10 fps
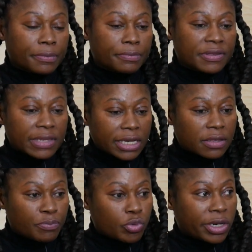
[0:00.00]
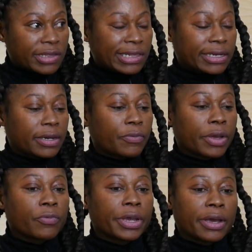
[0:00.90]
states Bundesländer
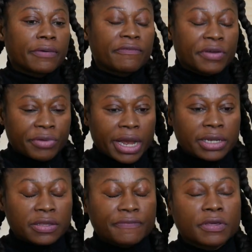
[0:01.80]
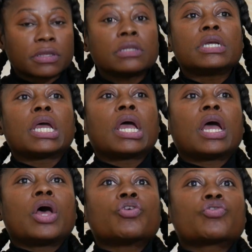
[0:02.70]
where we are very activist.
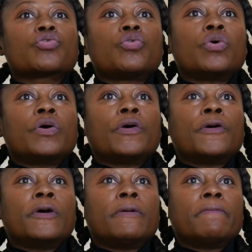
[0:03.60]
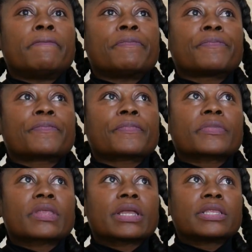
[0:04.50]
So
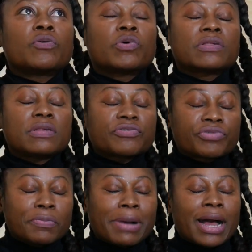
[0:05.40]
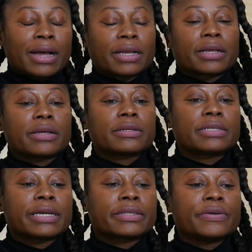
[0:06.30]
there was this remark
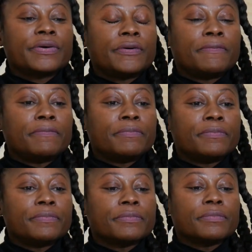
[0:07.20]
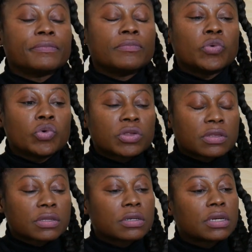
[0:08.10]
that
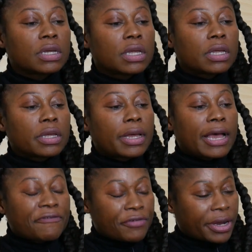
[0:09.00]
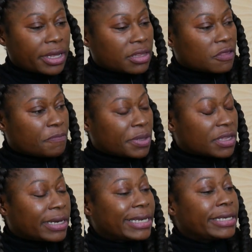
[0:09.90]
most Africans,
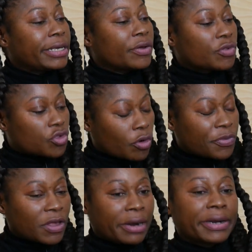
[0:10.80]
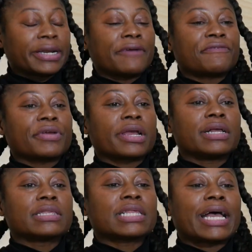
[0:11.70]
especially sub-Saharan
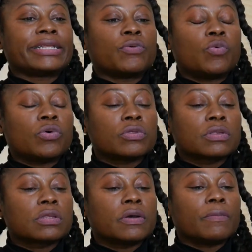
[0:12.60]
Africans, are the ones